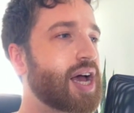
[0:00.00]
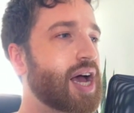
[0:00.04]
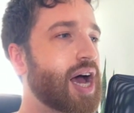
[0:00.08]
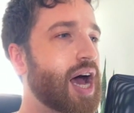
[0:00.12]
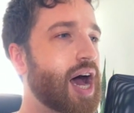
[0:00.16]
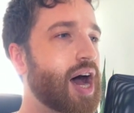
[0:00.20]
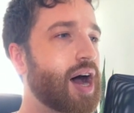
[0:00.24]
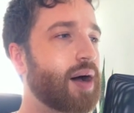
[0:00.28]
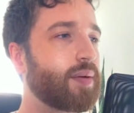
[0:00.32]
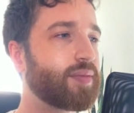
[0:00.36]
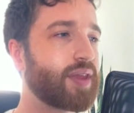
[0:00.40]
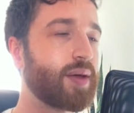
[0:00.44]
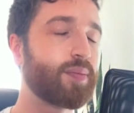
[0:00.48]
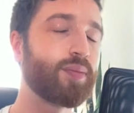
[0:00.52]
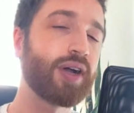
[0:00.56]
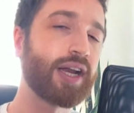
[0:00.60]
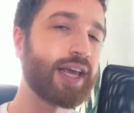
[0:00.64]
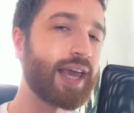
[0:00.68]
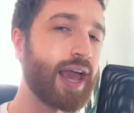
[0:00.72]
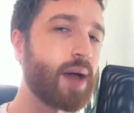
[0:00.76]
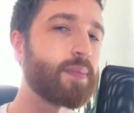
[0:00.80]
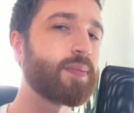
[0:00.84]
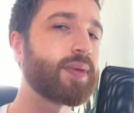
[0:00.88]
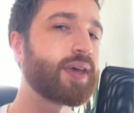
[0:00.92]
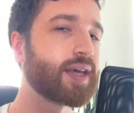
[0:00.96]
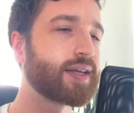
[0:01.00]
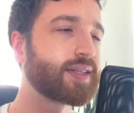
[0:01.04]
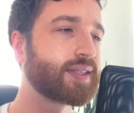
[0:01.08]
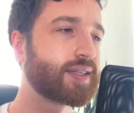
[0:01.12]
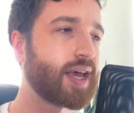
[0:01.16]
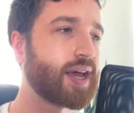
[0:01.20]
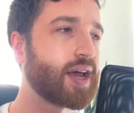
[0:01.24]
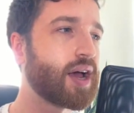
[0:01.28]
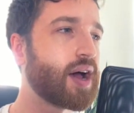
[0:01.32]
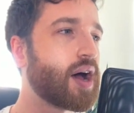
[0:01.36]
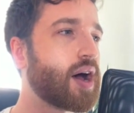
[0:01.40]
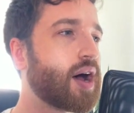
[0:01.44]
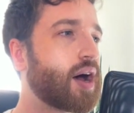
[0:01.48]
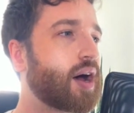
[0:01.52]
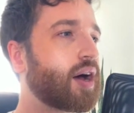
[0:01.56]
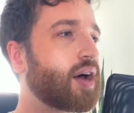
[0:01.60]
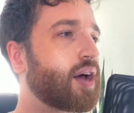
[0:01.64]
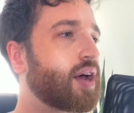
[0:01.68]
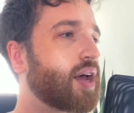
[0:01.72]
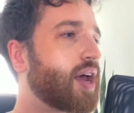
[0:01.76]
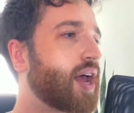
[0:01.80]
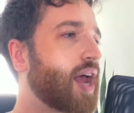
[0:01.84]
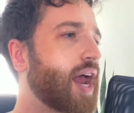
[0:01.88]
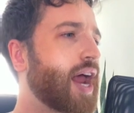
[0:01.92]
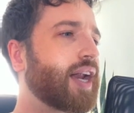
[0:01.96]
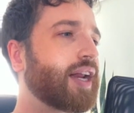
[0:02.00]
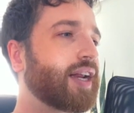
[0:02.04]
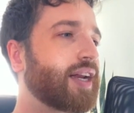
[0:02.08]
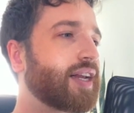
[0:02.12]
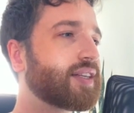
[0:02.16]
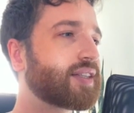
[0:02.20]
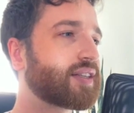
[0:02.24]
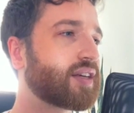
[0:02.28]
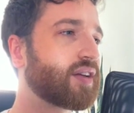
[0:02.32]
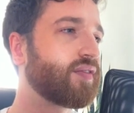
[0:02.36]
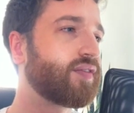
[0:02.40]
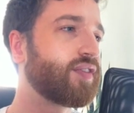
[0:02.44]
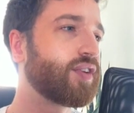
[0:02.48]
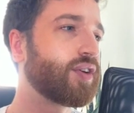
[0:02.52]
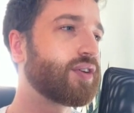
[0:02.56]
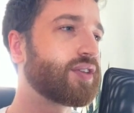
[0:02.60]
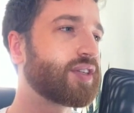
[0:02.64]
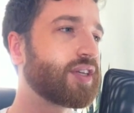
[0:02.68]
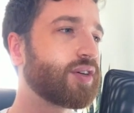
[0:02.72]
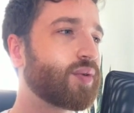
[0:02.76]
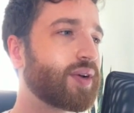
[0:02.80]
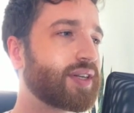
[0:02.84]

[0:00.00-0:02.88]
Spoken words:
They're pretty happy as they are. And it is confusing,